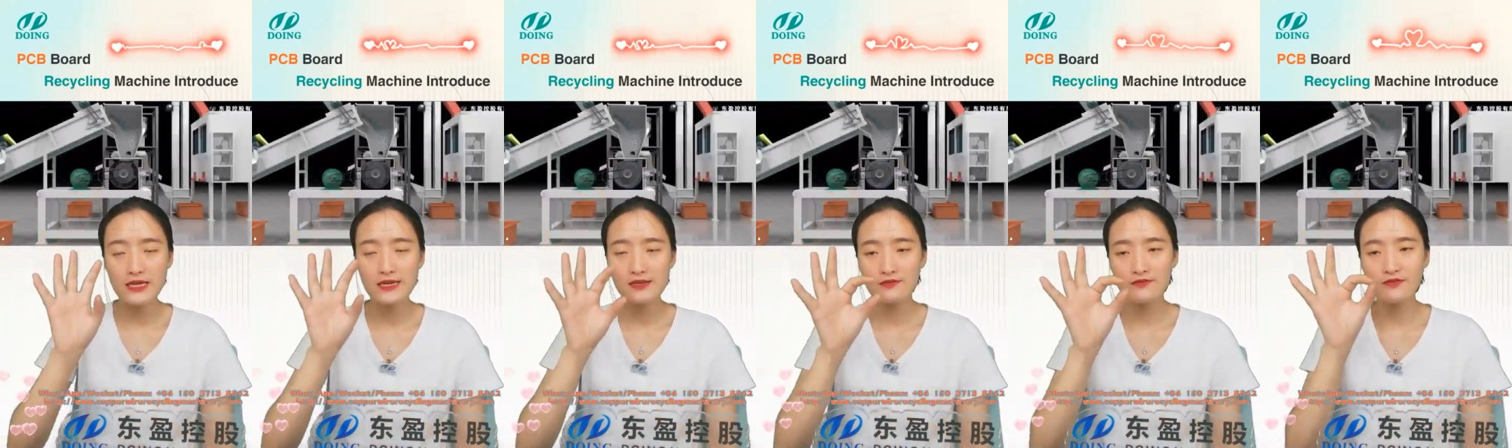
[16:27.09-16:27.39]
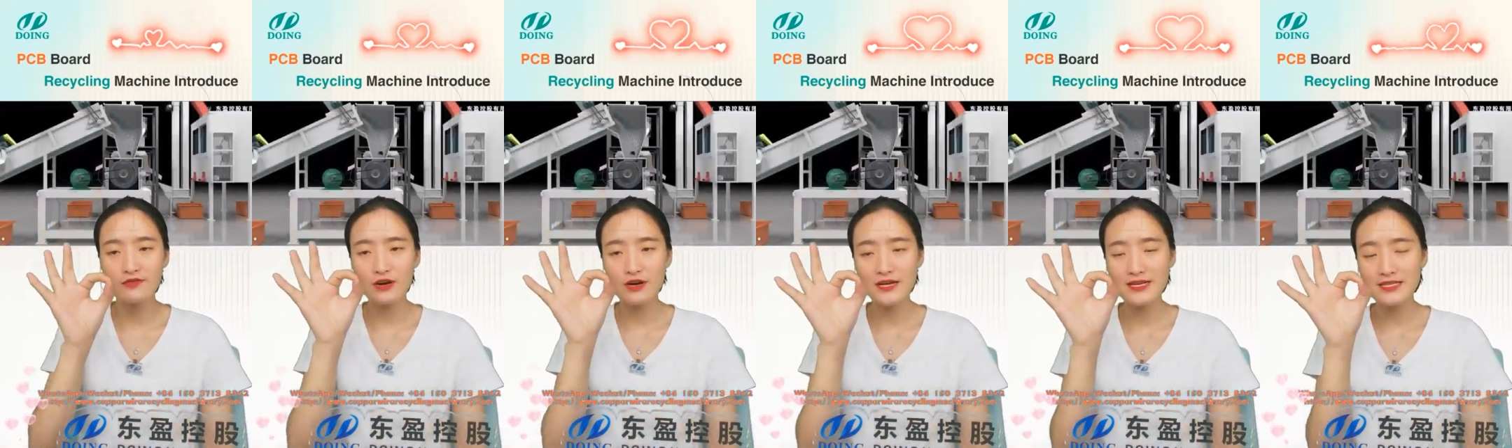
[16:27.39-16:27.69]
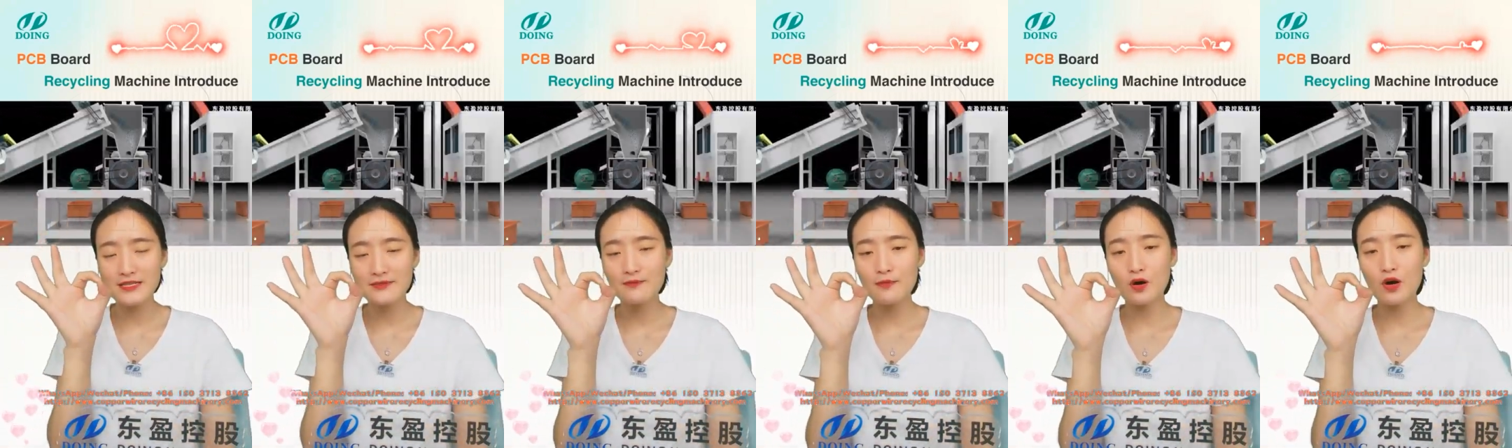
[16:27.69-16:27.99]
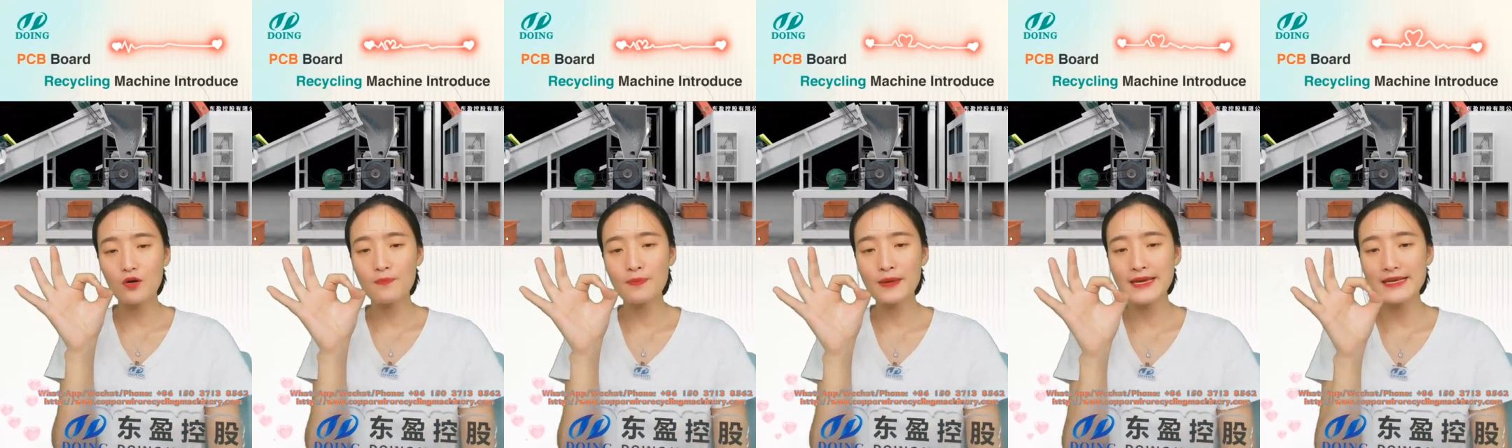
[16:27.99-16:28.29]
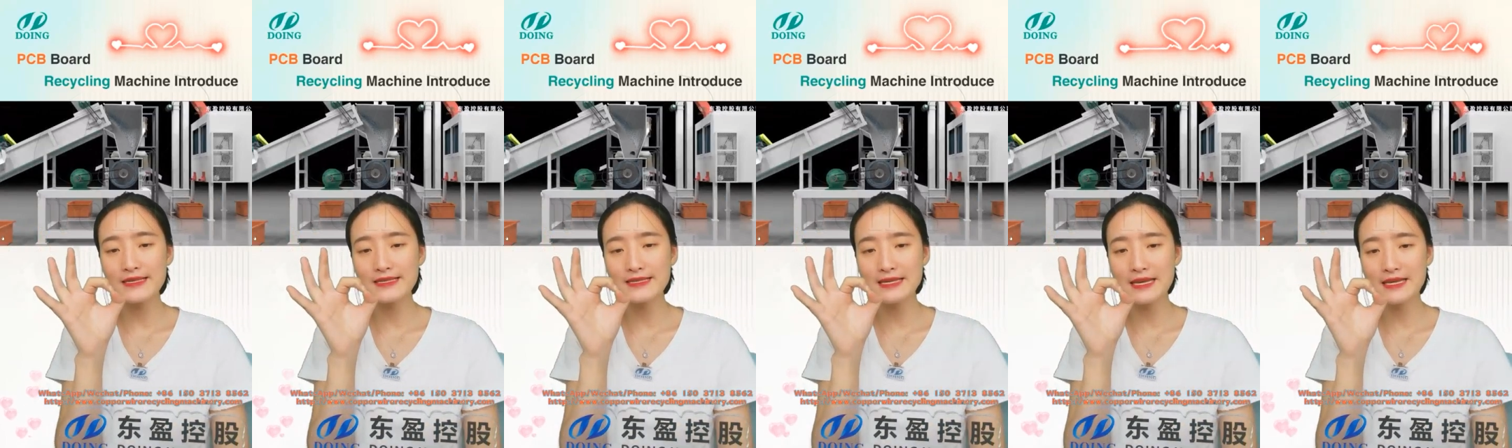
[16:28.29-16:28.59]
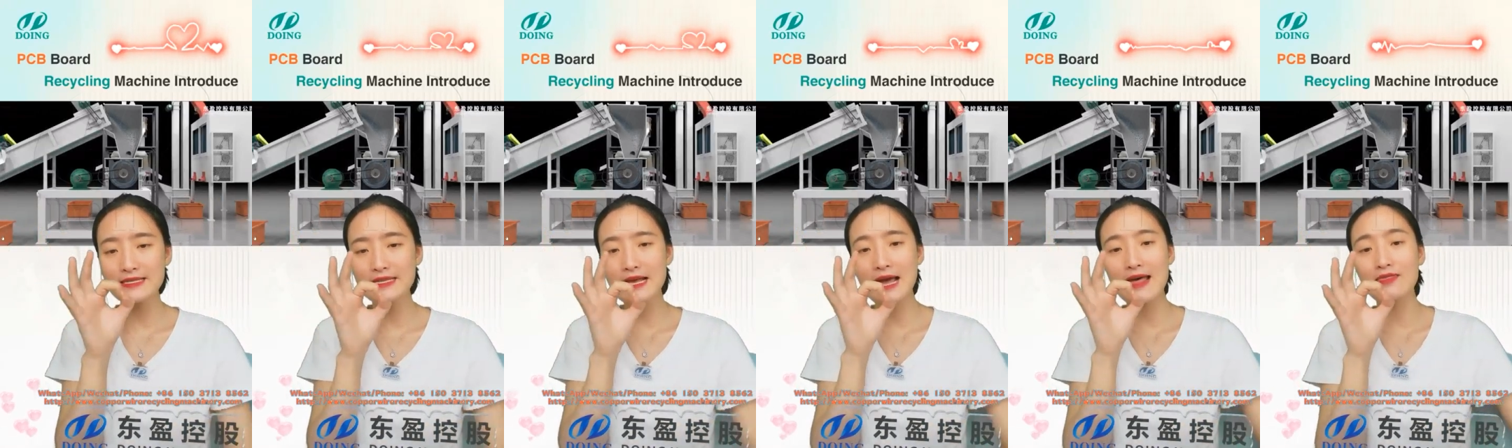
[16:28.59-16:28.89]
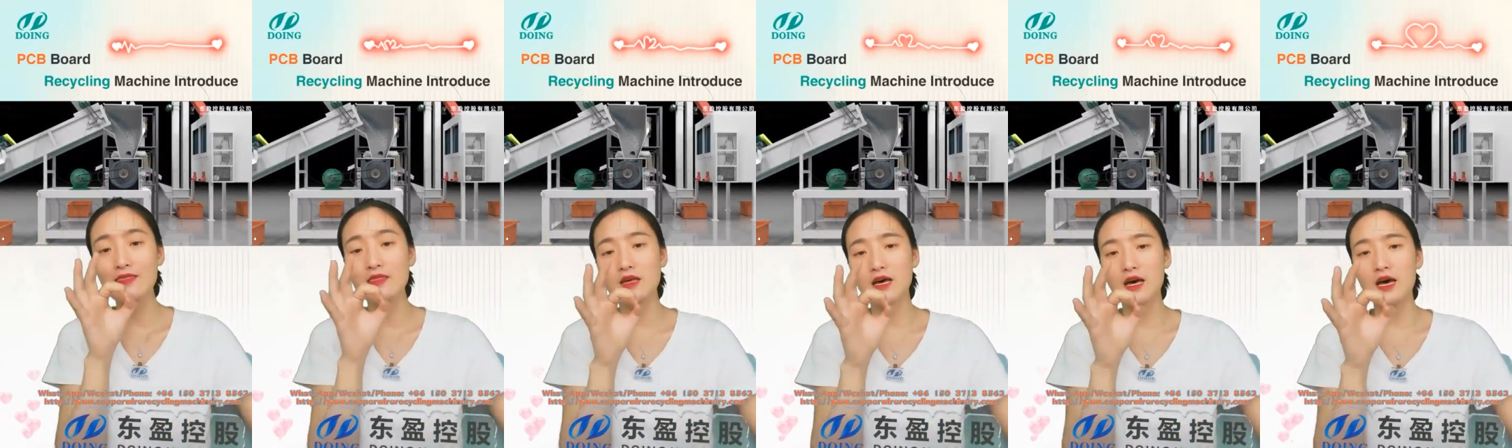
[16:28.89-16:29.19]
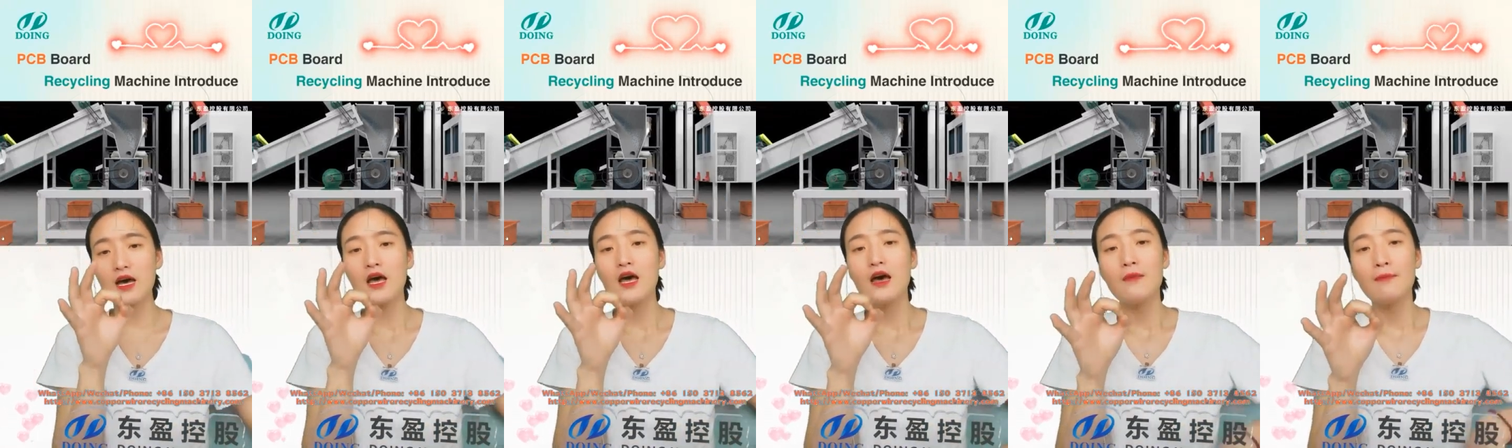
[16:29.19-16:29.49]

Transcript: It's very small pieces, and the